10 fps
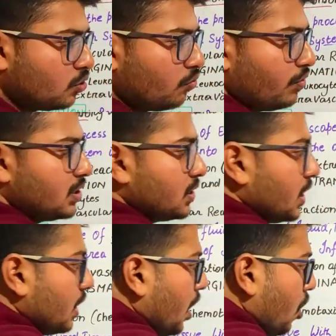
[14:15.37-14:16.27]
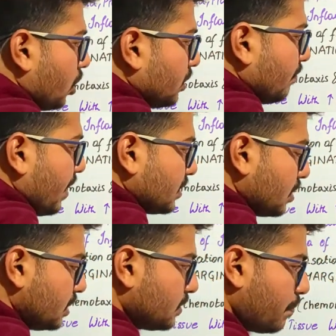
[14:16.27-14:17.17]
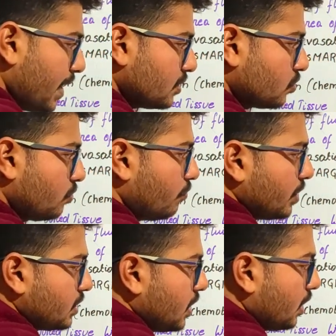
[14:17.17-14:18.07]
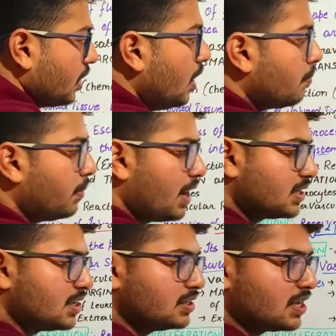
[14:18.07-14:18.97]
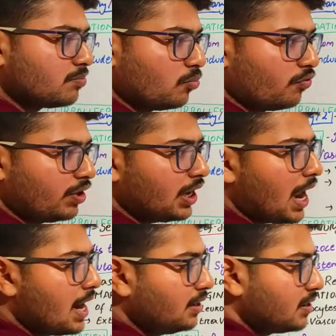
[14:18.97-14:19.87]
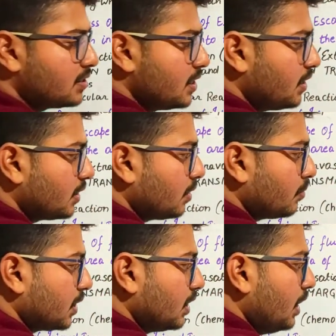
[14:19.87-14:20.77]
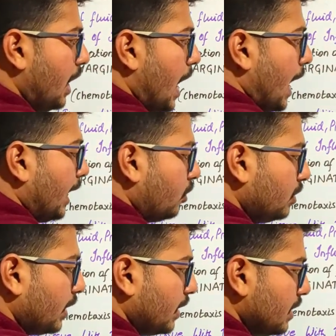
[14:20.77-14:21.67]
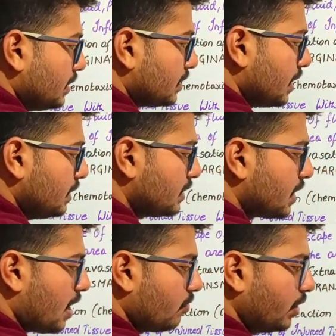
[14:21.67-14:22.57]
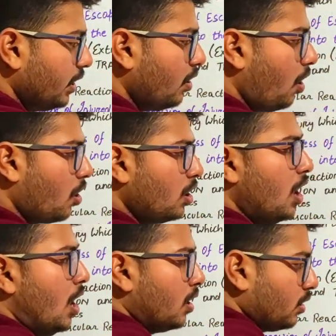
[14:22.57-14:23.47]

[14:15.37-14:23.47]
through which the vessel space through which the blood cells are moving, and these are nothing but the endothelial cells surrounding or